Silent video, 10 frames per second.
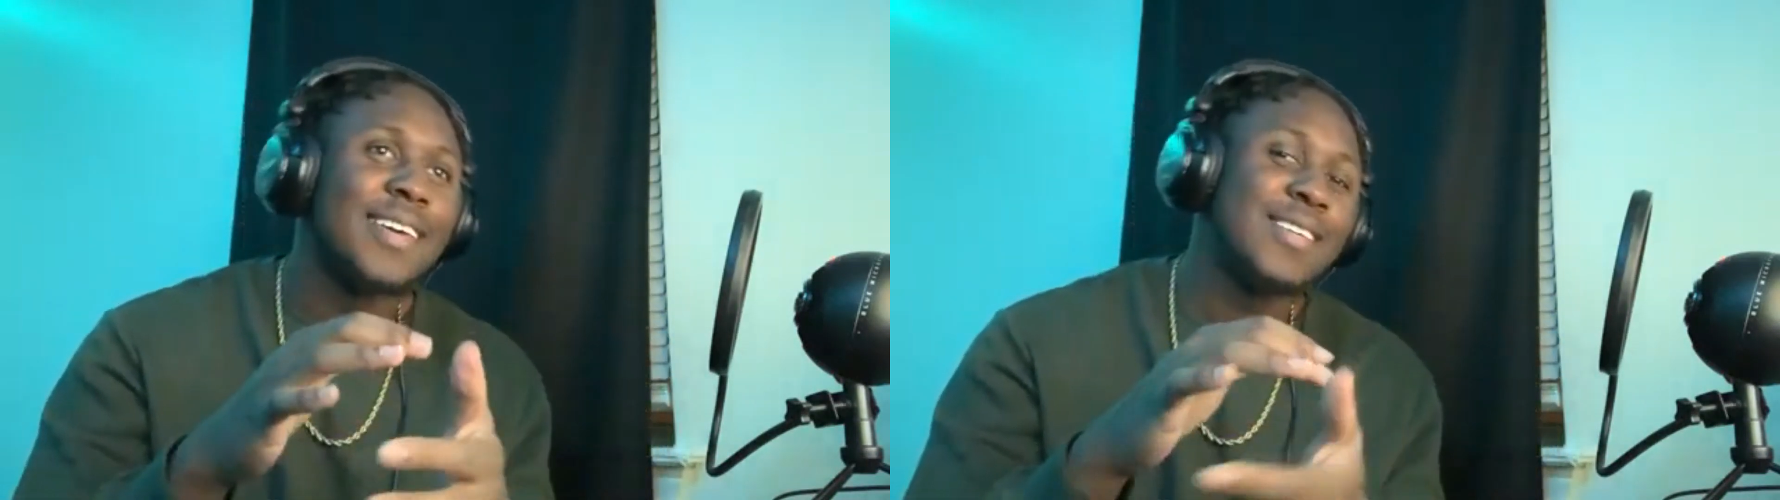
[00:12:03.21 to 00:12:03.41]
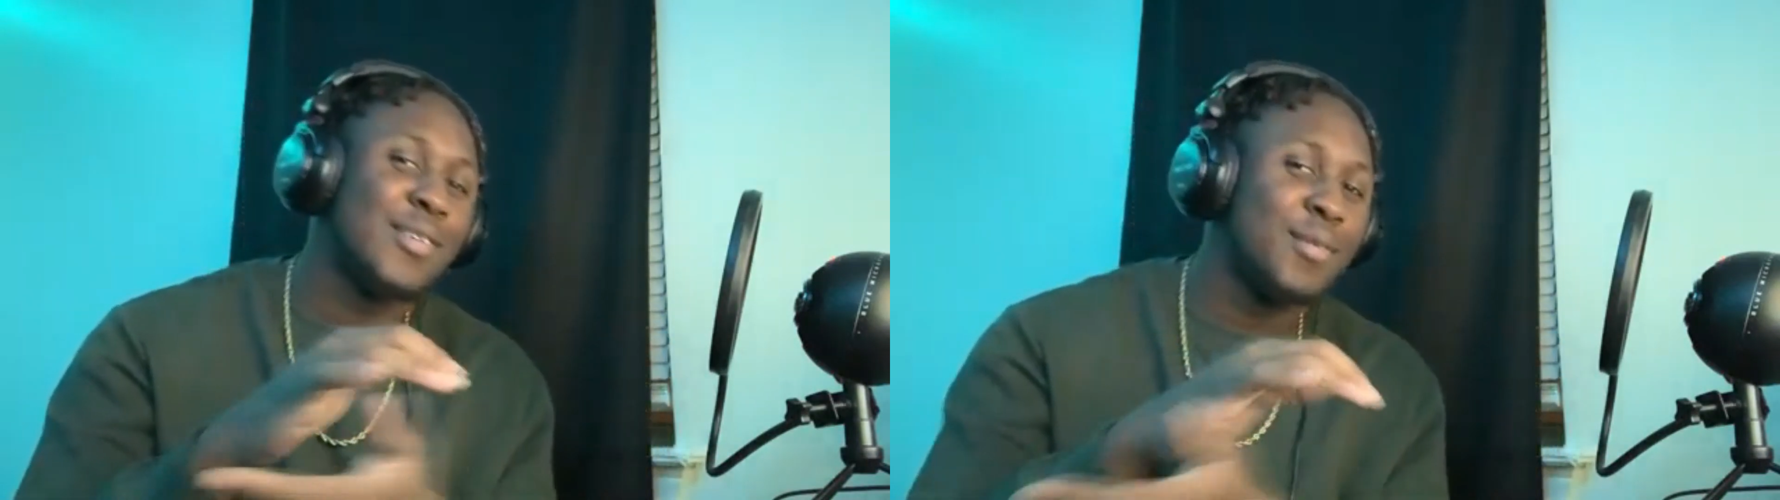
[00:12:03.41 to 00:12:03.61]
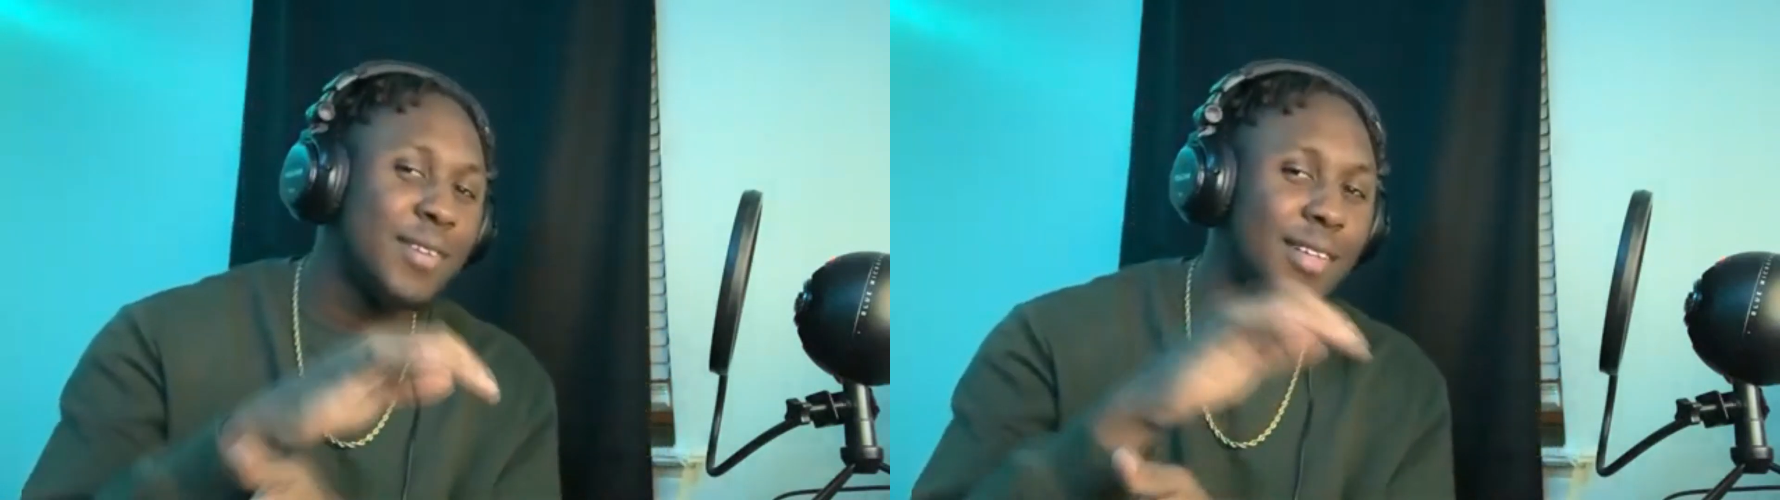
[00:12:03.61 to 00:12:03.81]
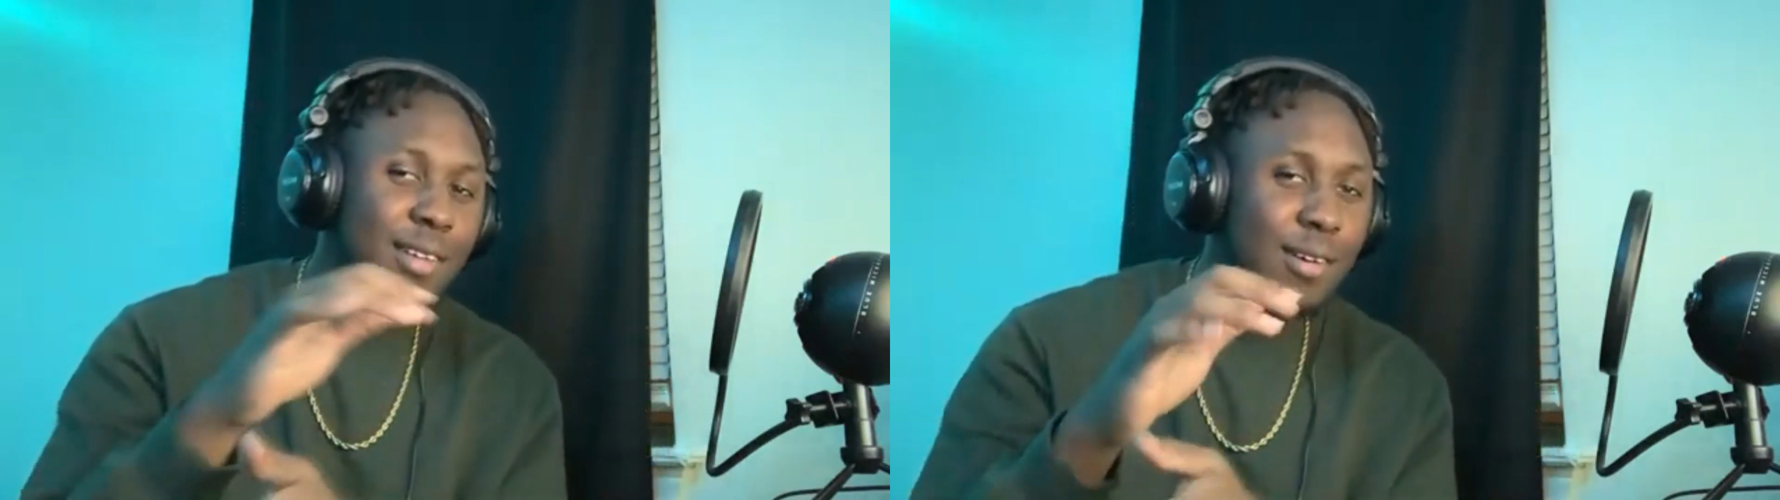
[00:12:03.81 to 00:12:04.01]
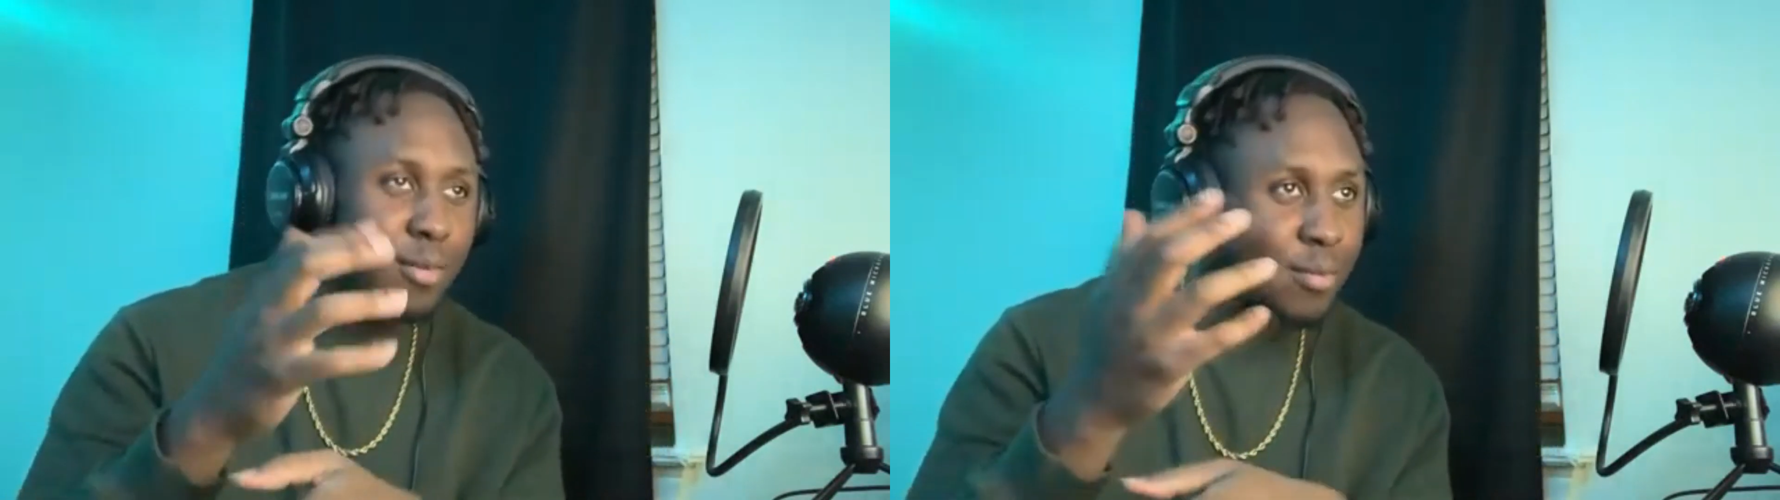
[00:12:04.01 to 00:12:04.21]
He's going to be a
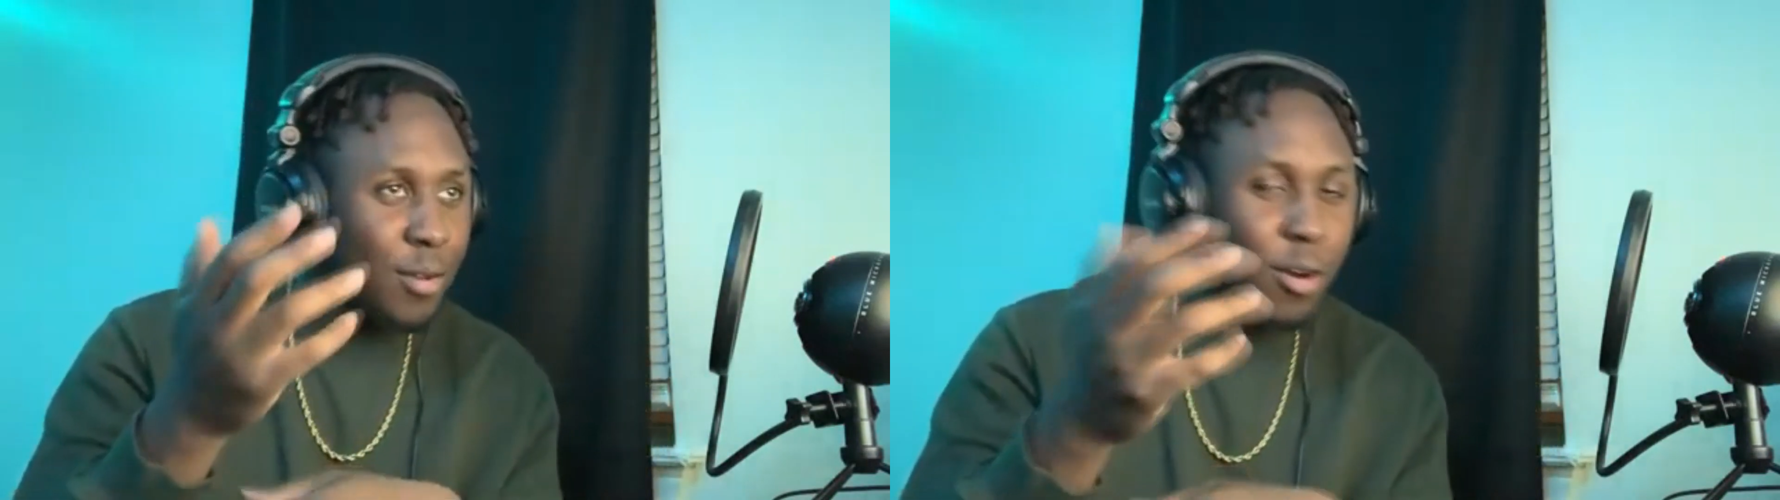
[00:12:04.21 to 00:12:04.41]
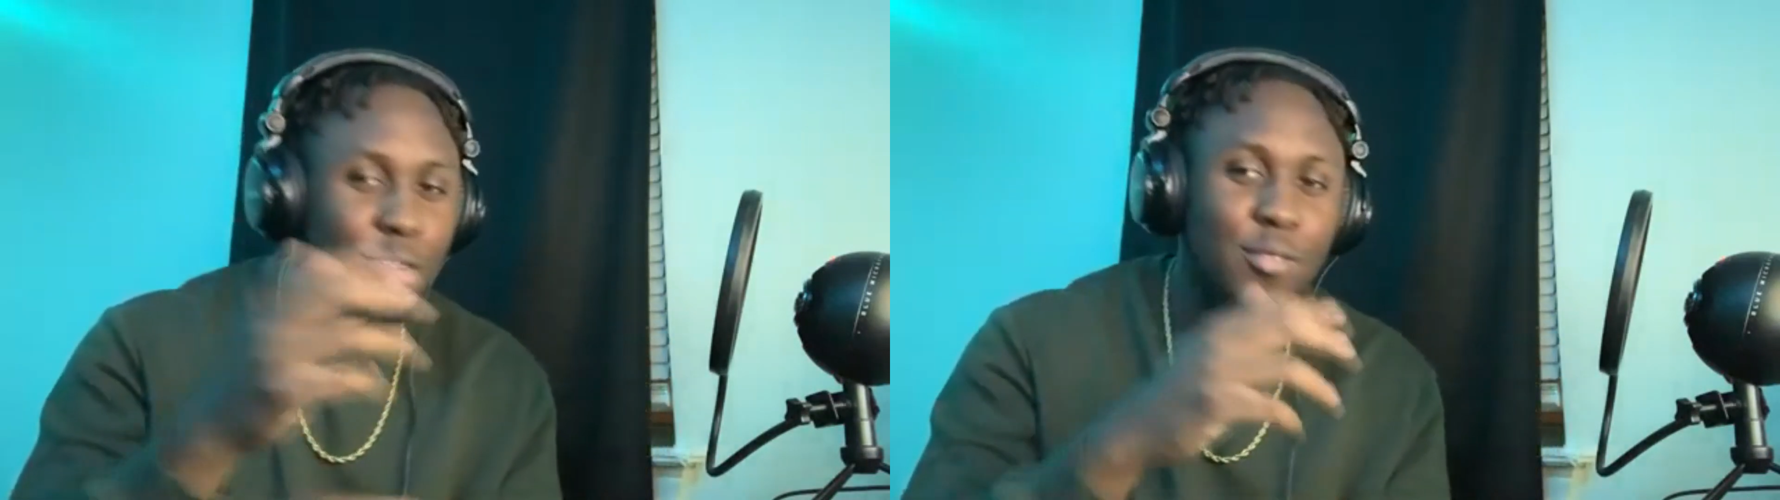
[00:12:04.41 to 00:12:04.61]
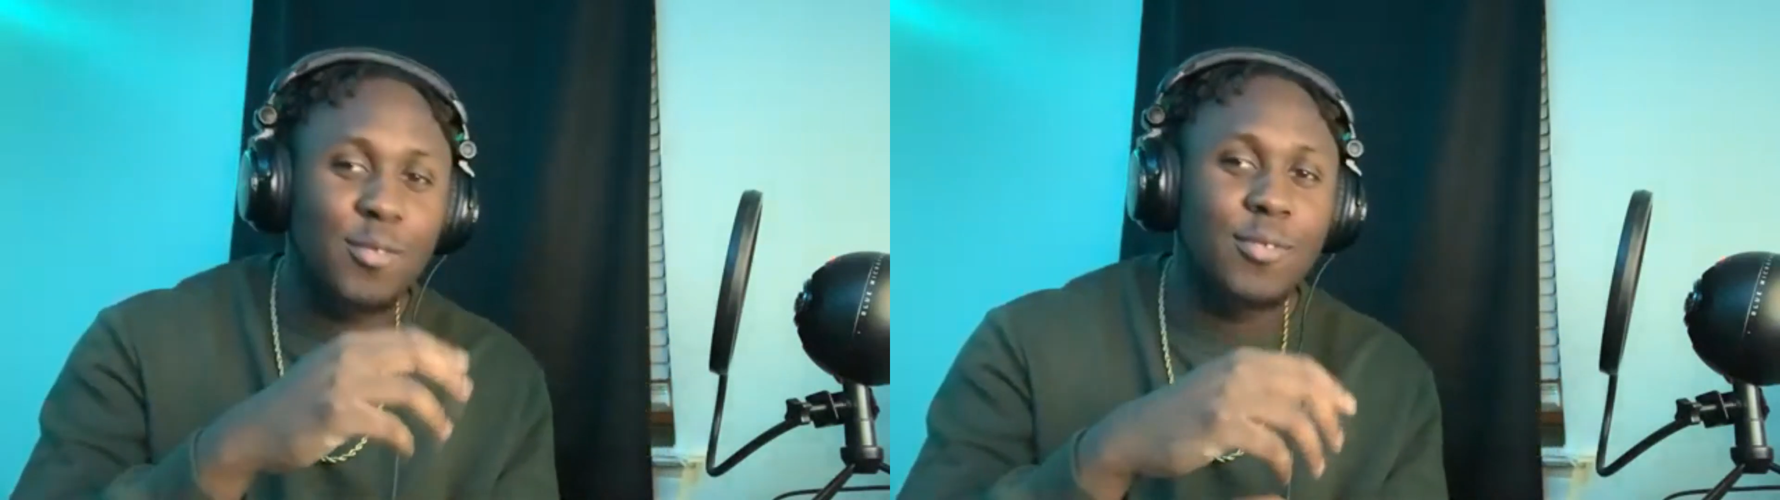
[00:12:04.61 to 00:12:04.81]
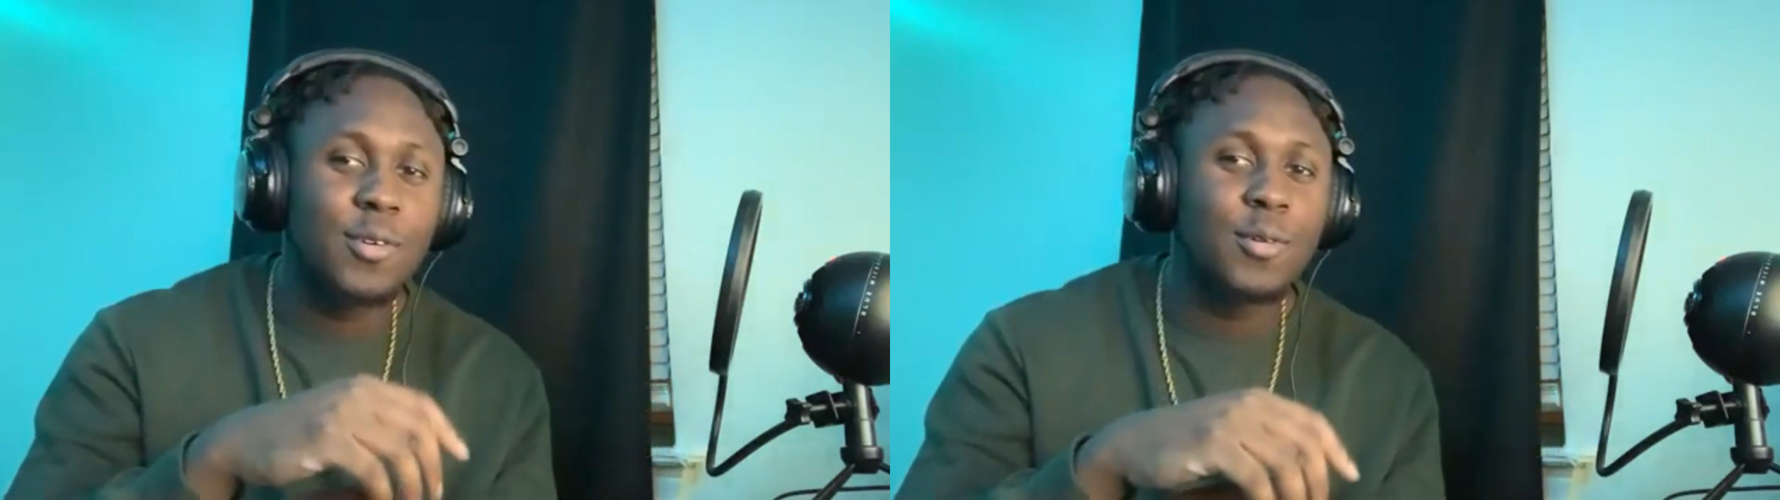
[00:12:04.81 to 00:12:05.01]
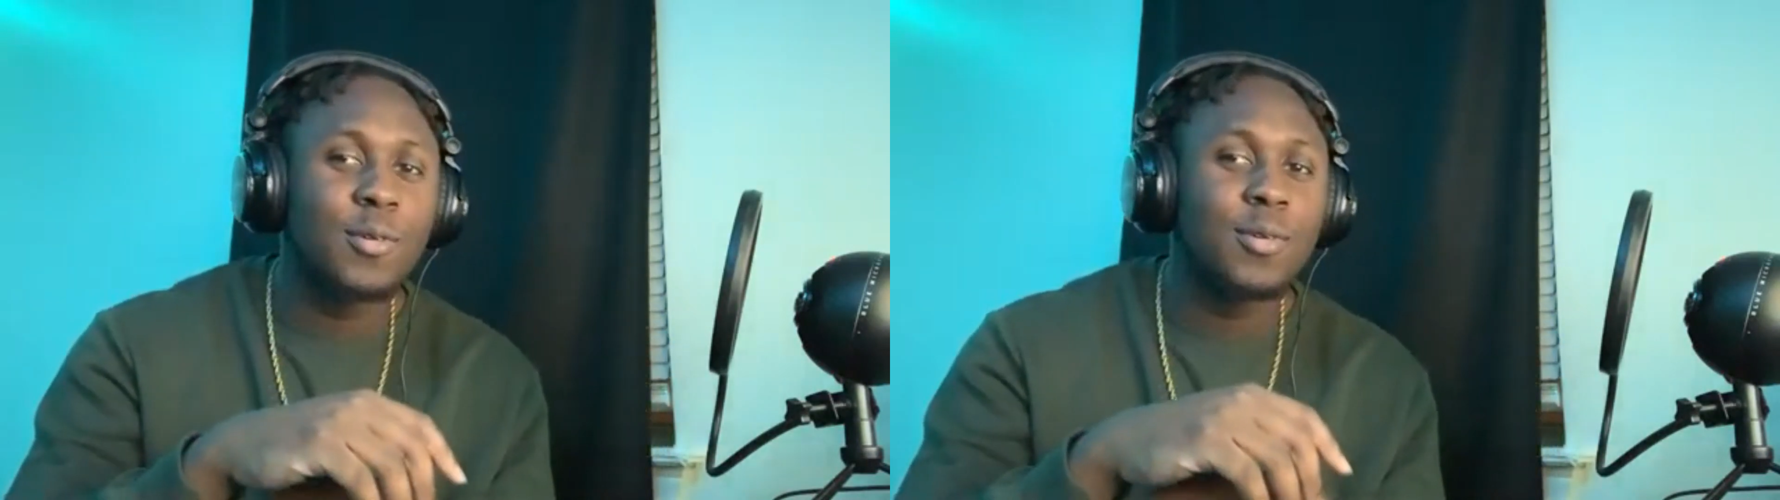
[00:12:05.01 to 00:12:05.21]
little cartoon
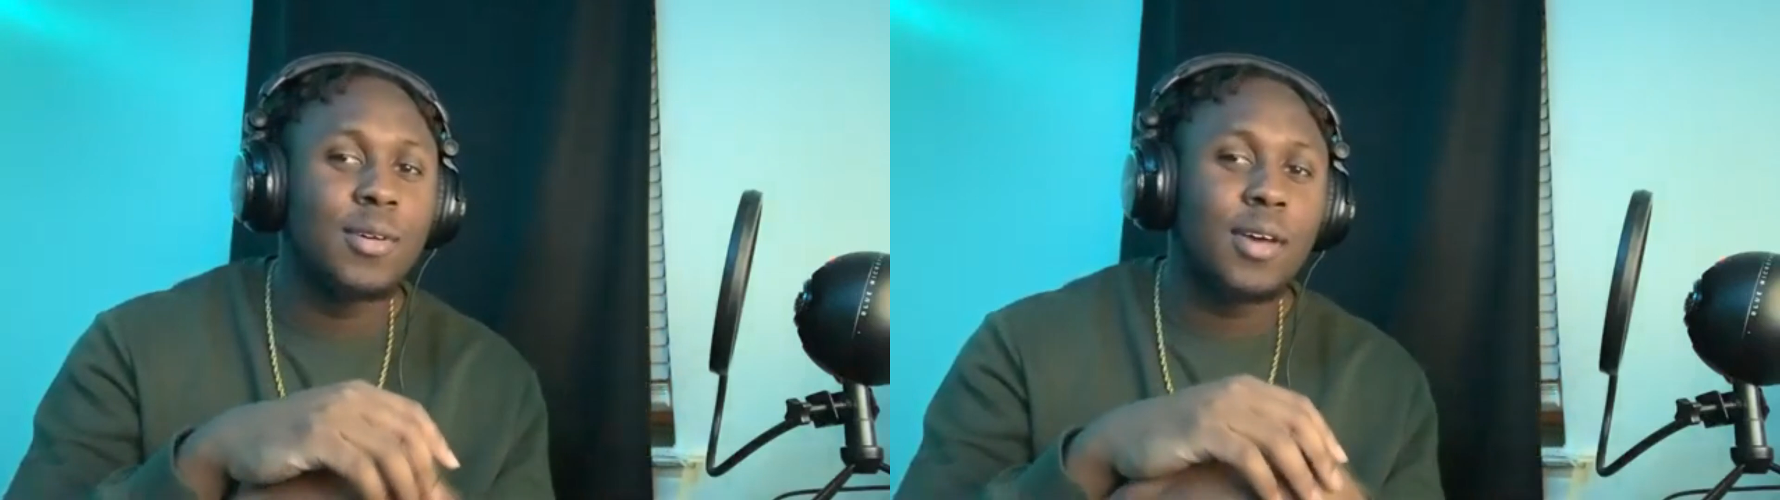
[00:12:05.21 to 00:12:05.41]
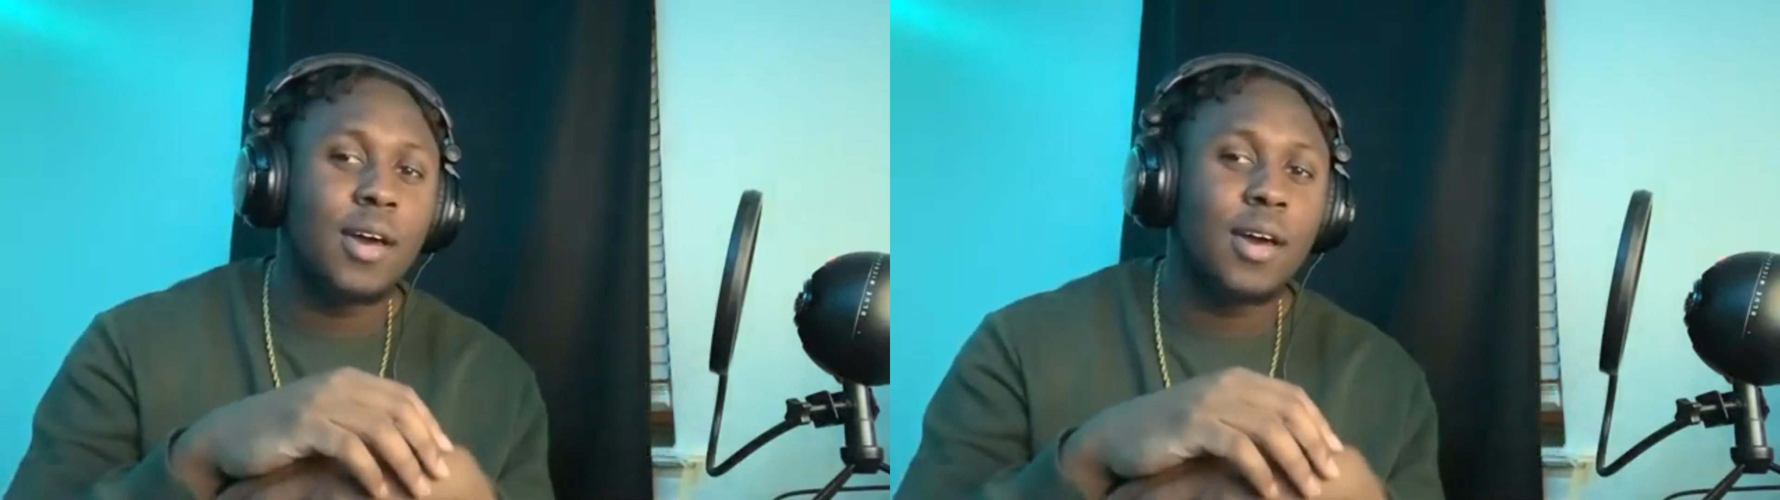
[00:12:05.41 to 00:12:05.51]
dude.